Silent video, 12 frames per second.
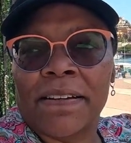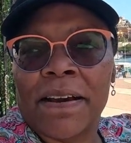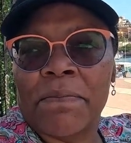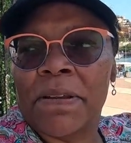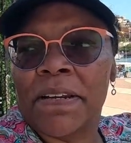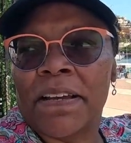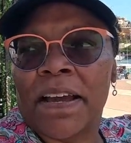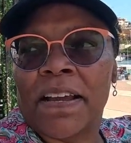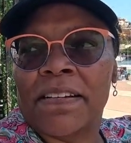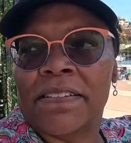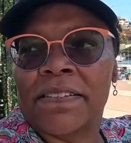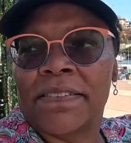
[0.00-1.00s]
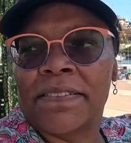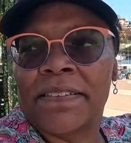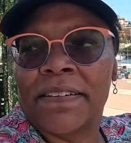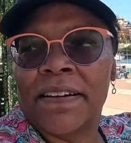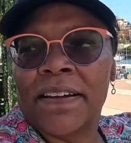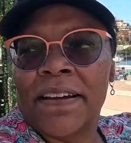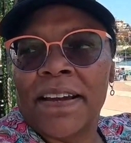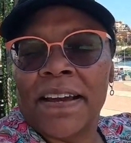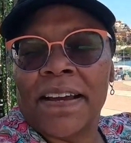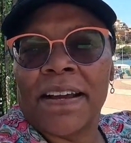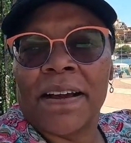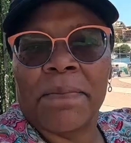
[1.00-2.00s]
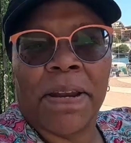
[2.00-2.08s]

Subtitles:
come and look at you and come